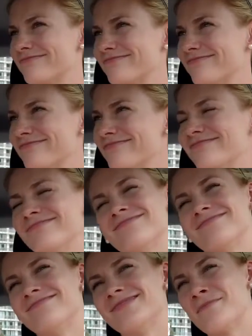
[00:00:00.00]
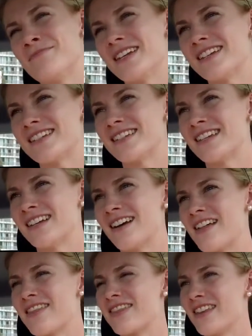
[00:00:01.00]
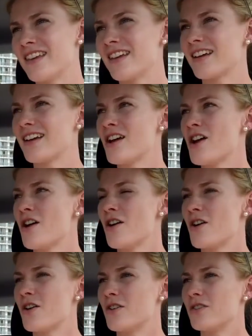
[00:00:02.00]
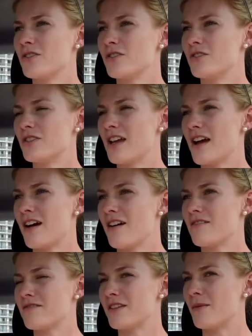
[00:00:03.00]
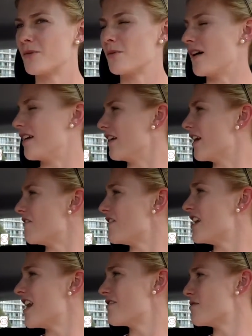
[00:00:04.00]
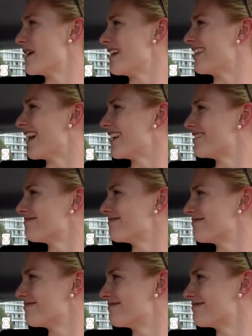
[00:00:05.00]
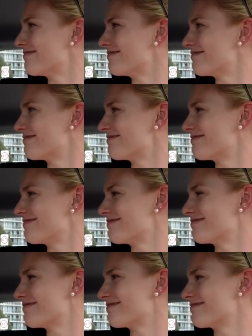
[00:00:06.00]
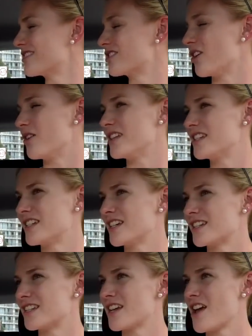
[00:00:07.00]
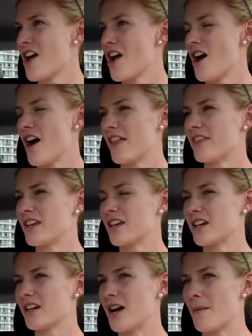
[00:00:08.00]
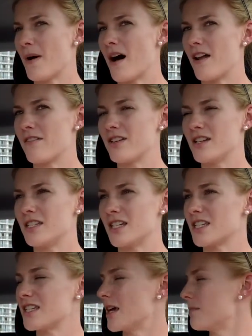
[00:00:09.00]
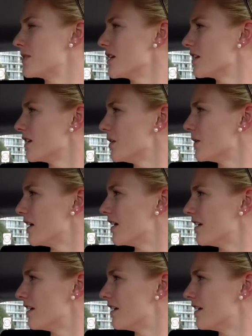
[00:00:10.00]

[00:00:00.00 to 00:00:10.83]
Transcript: mm, the biggest thing, I think you're now number one, and I've yeah. never been that. Cool. So it's just, I think a part of it is accepting that you are.